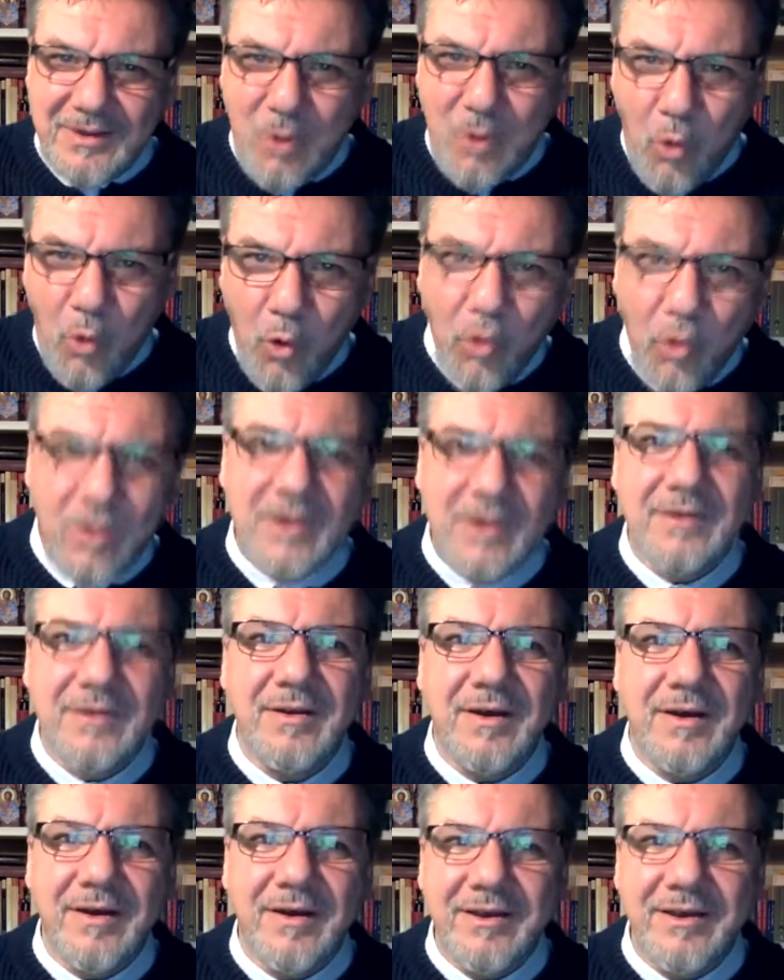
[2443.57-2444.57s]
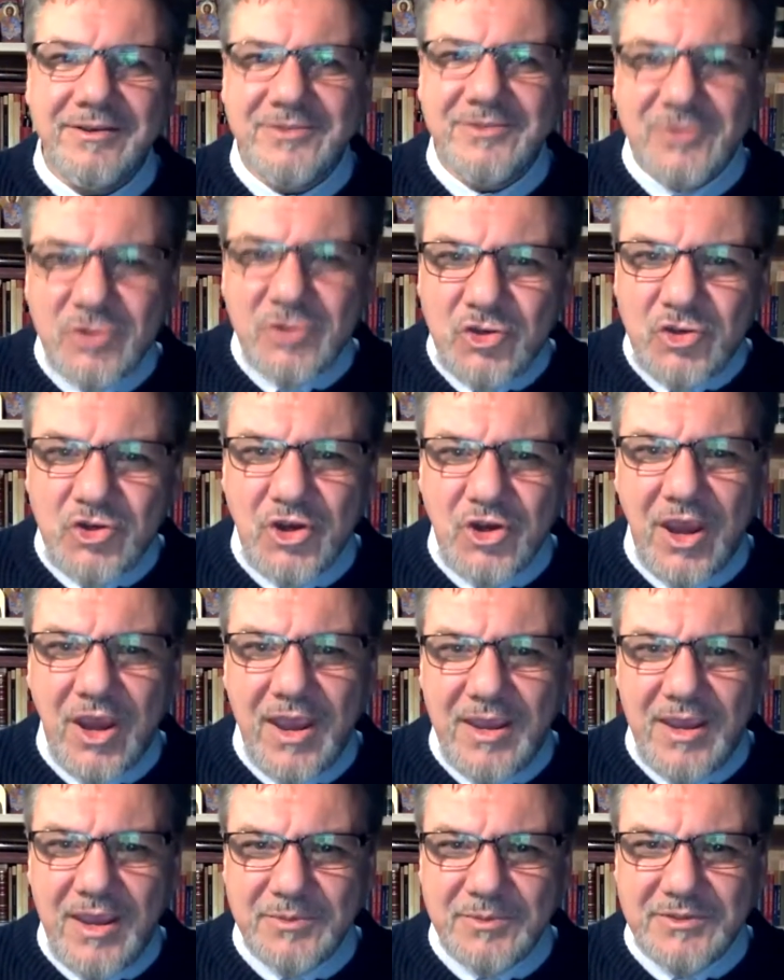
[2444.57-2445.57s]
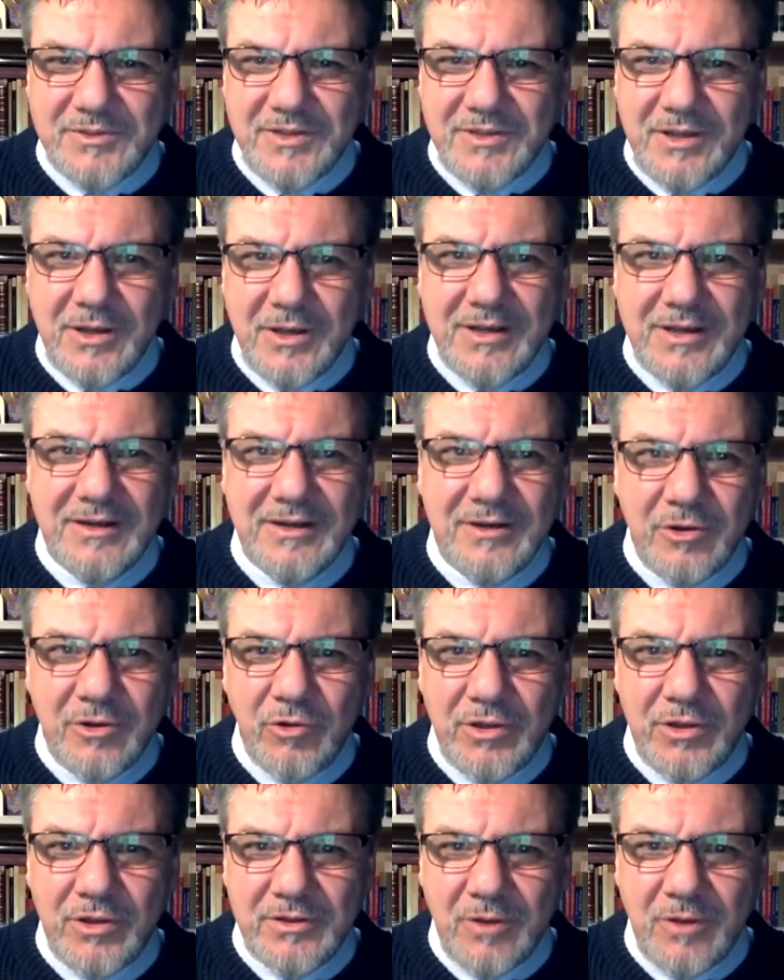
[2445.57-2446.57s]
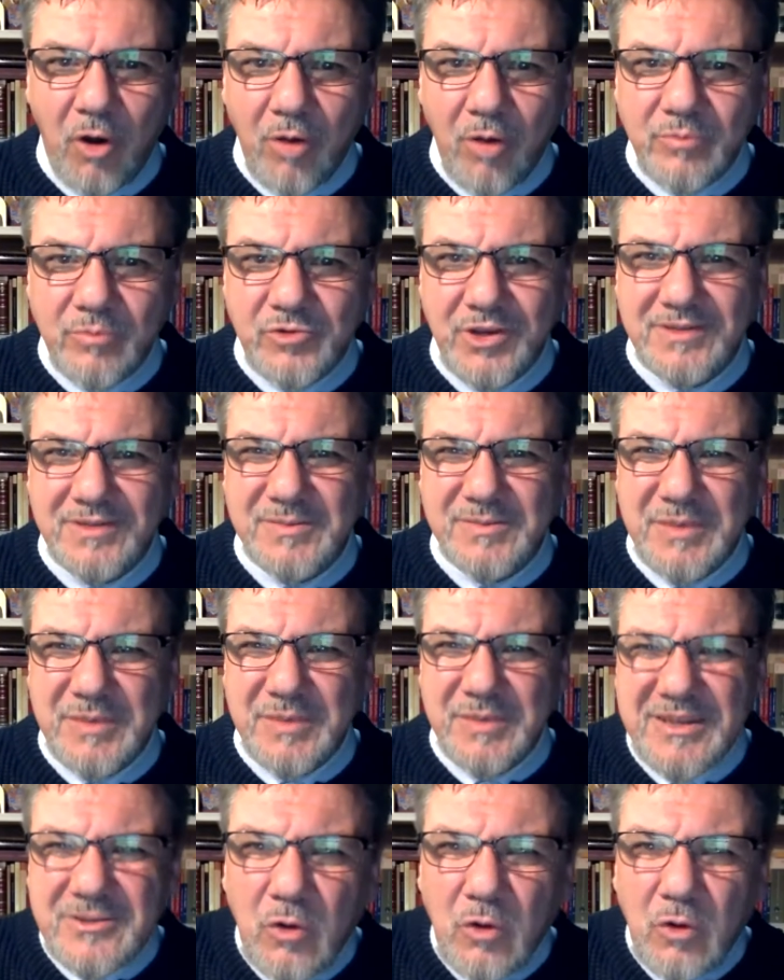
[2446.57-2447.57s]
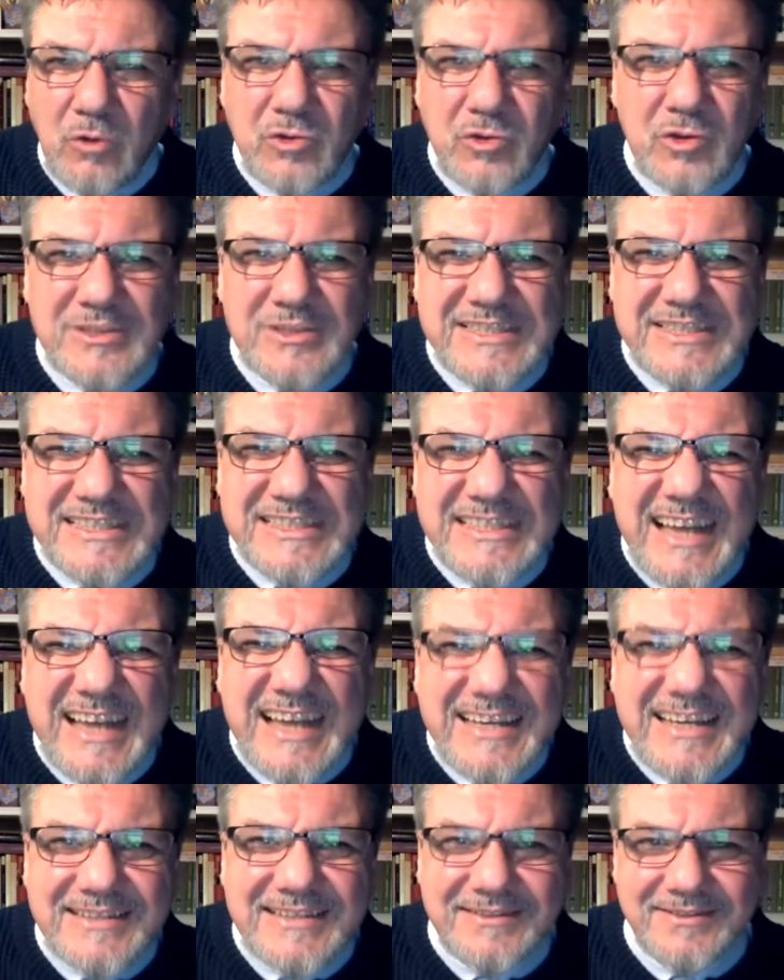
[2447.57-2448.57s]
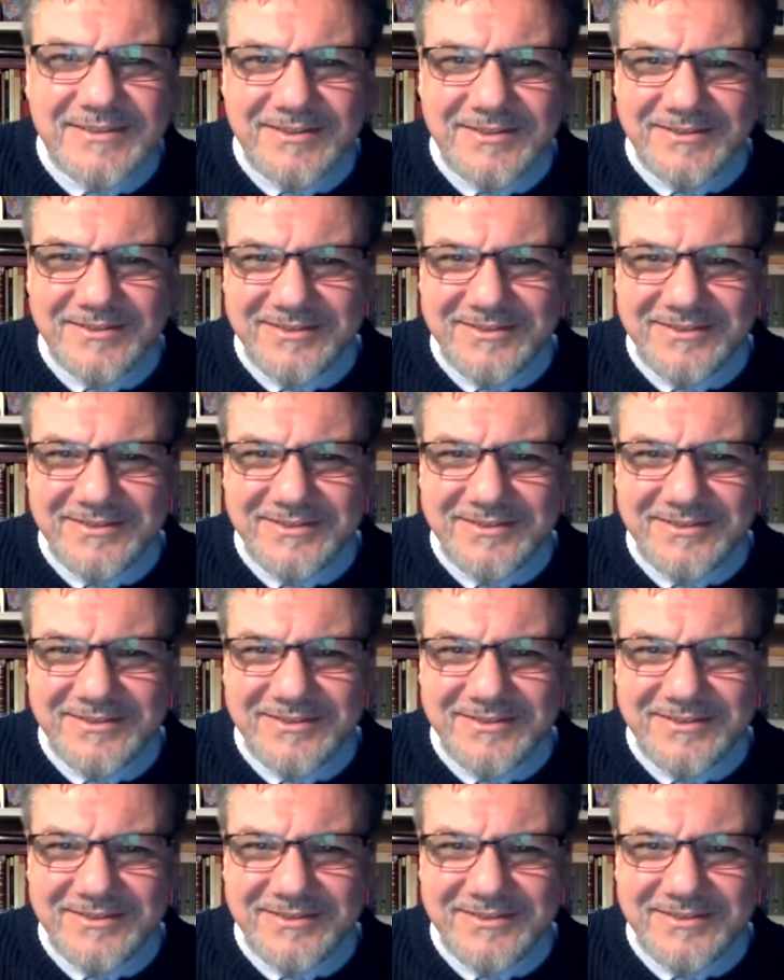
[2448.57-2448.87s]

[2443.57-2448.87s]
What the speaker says: organized, shaped in concrete objects, but it's also signed.